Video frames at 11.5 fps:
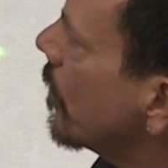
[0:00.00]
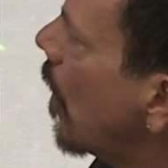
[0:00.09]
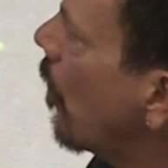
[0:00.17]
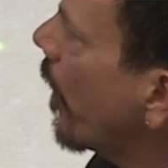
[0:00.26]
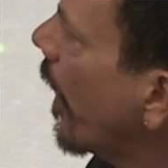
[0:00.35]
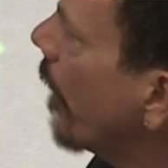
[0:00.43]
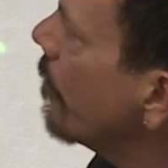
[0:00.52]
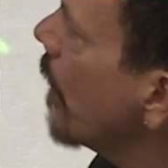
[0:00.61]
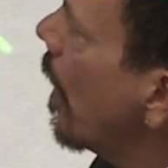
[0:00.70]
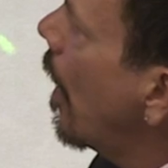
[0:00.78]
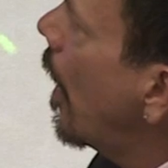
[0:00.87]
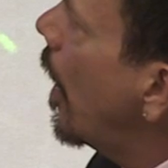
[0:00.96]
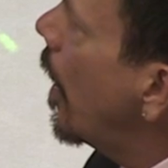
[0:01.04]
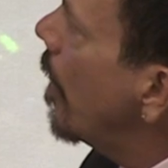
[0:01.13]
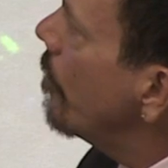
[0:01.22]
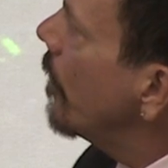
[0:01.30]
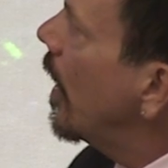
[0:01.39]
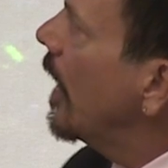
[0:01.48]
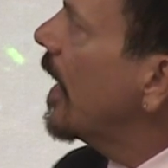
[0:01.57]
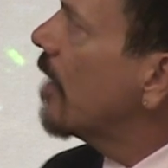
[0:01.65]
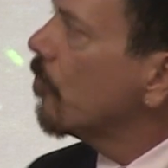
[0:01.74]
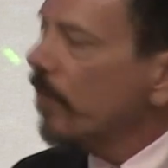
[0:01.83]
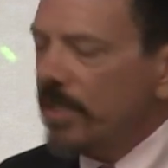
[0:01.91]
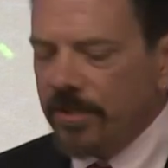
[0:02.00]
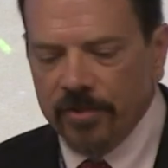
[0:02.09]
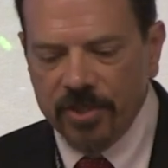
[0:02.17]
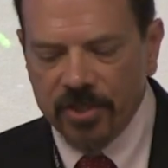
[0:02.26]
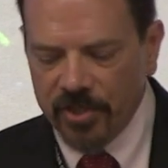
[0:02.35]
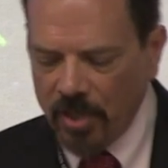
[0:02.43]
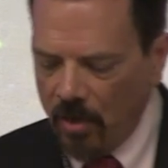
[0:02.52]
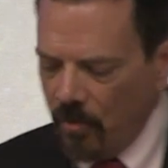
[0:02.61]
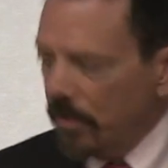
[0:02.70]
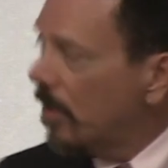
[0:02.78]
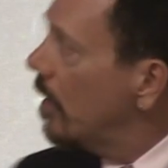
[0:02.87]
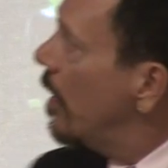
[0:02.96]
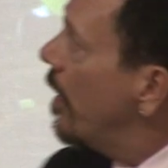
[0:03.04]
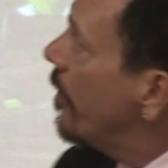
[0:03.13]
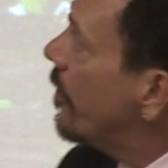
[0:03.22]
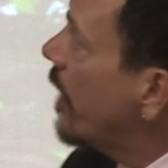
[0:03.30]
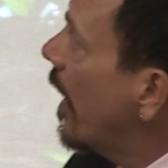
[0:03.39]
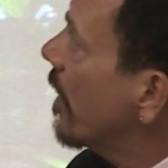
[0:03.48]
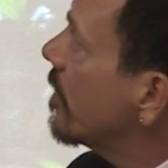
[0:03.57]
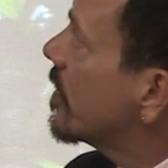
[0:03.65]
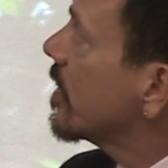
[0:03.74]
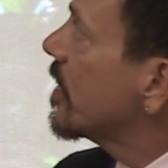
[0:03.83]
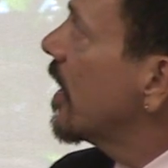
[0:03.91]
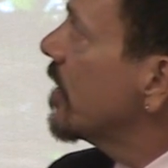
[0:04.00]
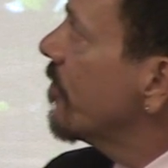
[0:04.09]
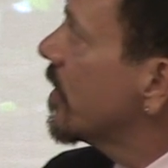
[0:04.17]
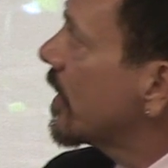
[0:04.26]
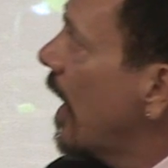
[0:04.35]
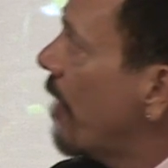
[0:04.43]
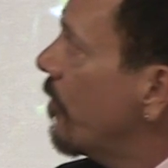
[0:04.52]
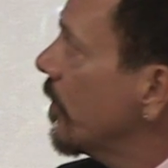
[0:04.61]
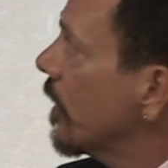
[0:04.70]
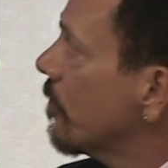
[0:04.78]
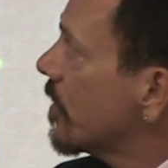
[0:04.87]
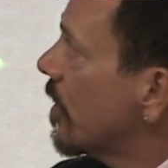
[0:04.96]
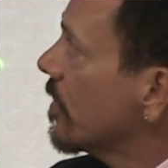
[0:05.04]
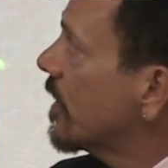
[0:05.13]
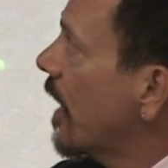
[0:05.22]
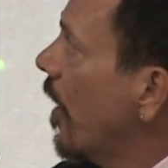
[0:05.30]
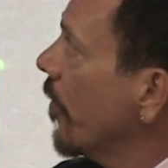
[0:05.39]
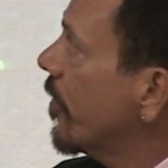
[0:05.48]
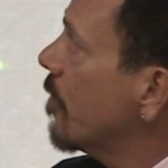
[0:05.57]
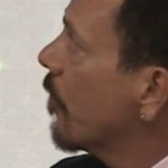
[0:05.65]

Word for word: Okay. Again, research has shown that successful scaffolding results in healthy